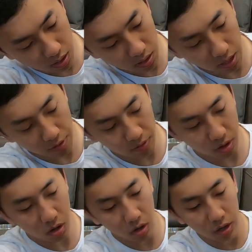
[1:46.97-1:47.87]
they have a
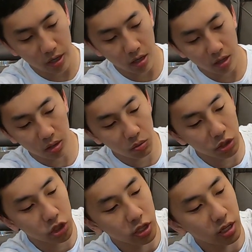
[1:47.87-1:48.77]
card here,
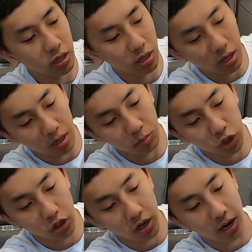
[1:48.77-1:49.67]
which I'm
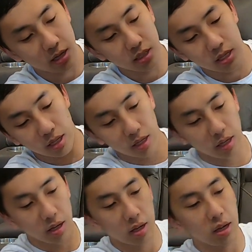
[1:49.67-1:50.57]
sure has
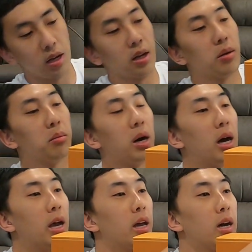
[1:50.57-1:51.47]

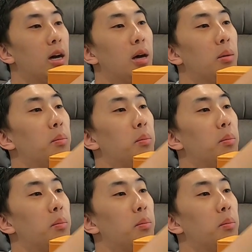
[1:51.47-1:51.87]
my